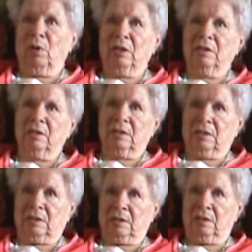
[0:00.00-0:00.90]
work? We rented
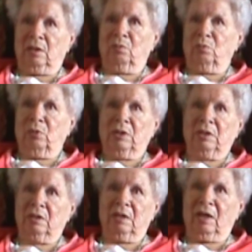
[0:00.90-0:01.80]
it and we
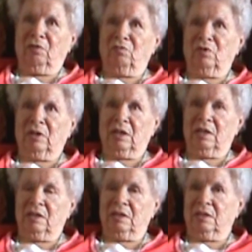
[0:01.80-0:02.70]
didn't have a
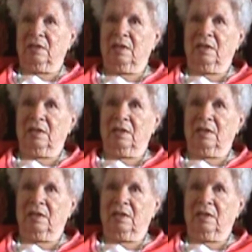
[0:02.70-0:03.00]
lease.